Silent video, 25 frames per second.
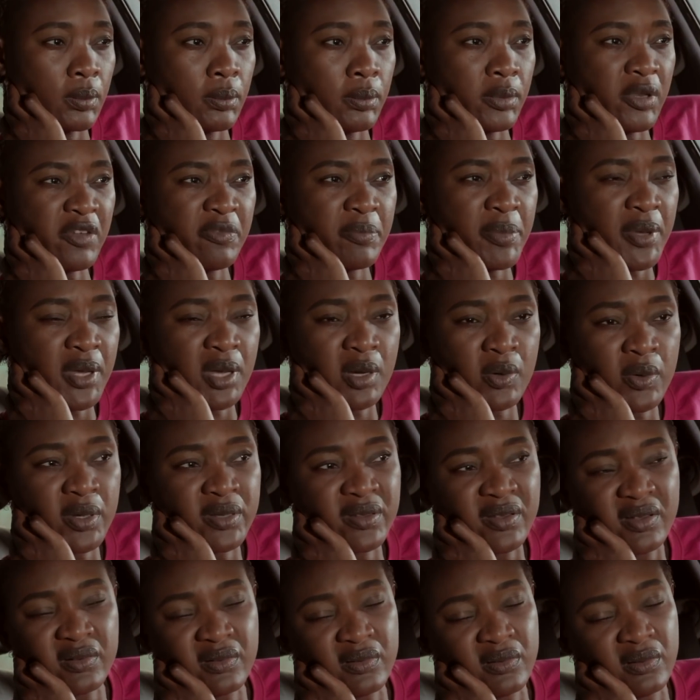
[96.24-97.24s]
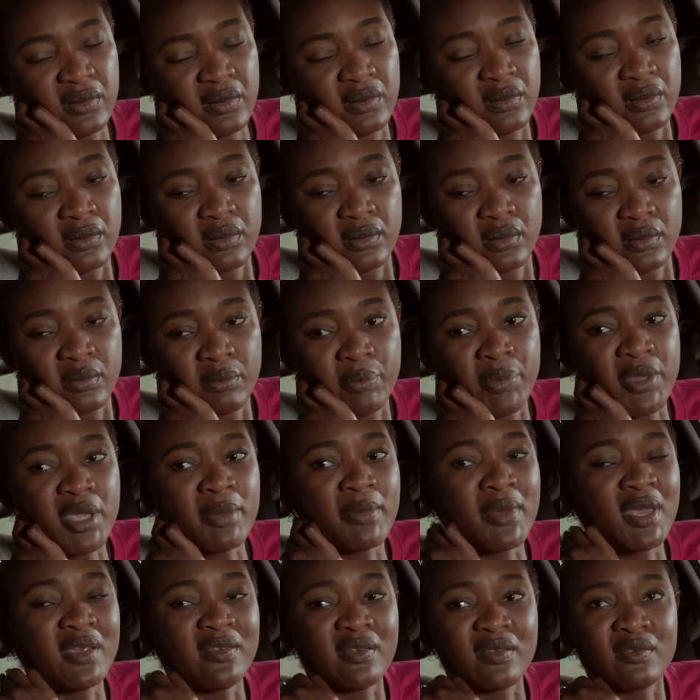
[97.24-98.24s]
I've found out that being
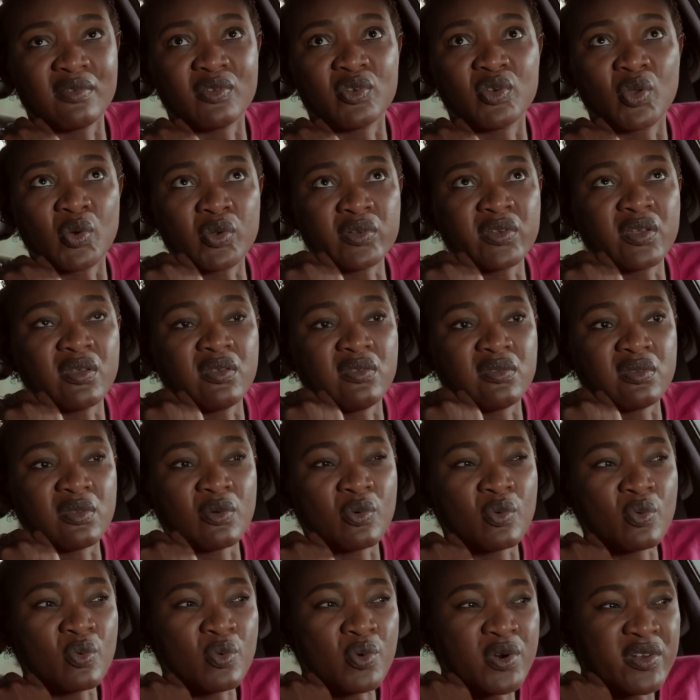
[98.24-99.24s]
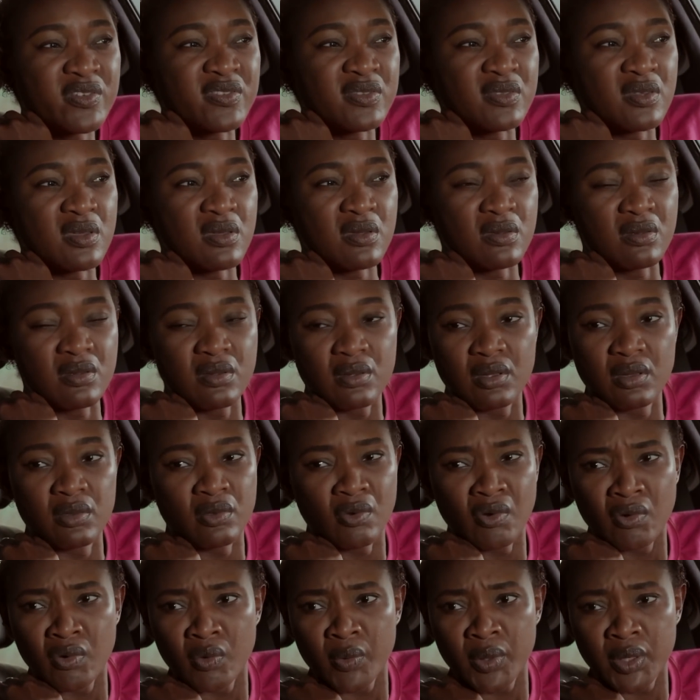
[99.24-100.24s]
my sister's daughter is the worst thing in
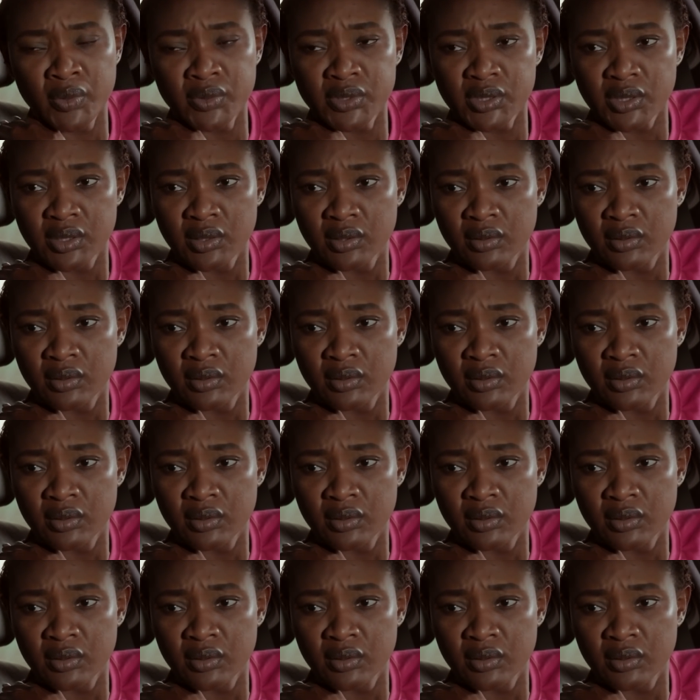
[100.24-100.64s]
the whole world.